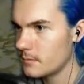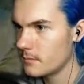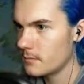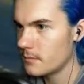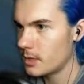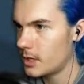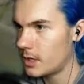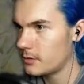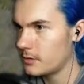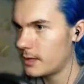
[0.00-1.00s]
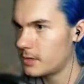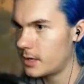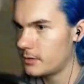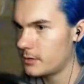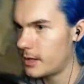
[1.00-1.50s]
No, you can't do that. You
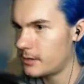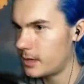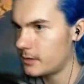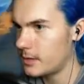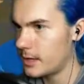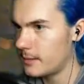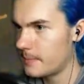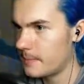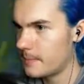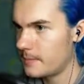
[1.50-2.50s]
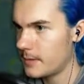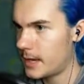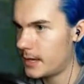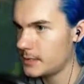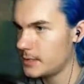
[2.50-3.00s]
can't do that. You can't do that.
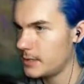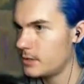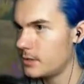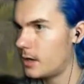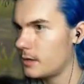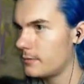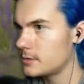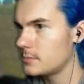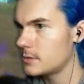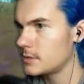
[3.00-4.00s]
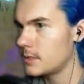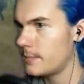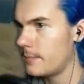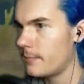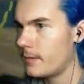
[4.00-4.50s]
And he's dead. You can harvest him this time.
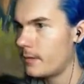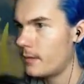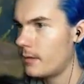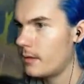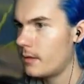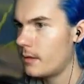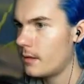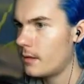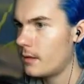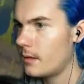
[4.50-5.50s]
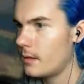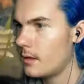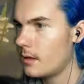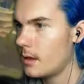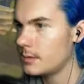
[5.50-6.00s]

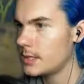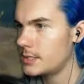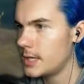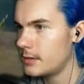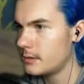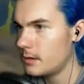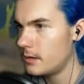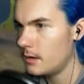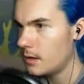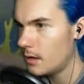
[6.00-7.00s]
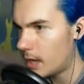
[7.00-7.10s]
I can't fucking harvest him. Man.